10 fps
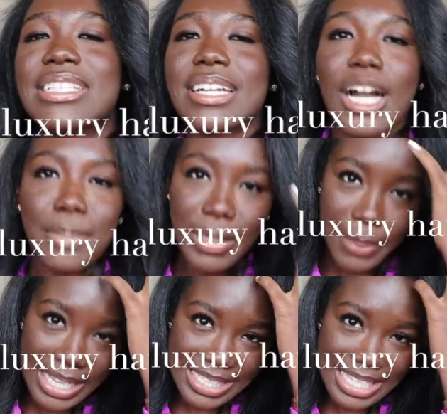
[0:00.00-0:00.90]
It's a couple
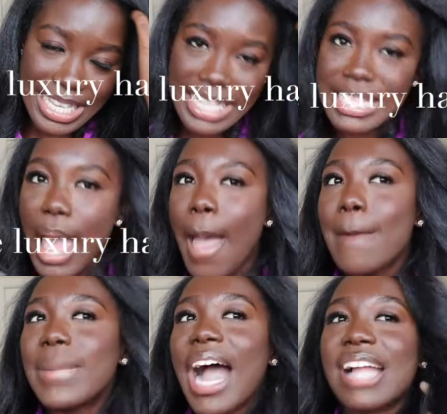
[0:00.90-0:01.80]
of pieces,
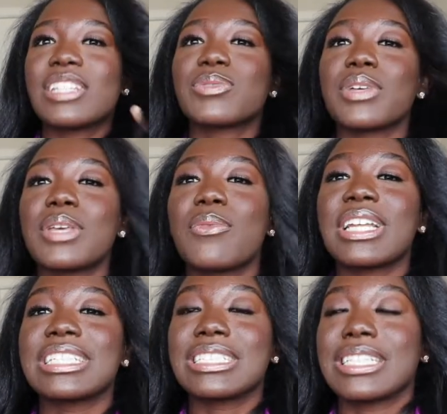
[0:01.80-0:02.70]
but I just really
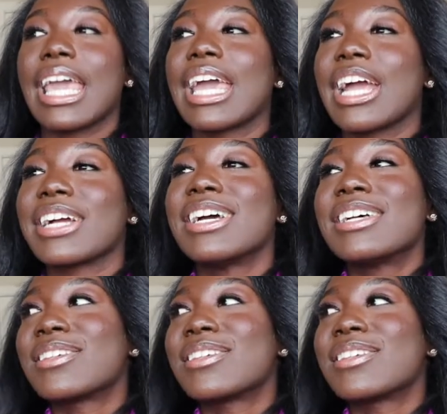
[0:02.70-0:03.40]
want to share.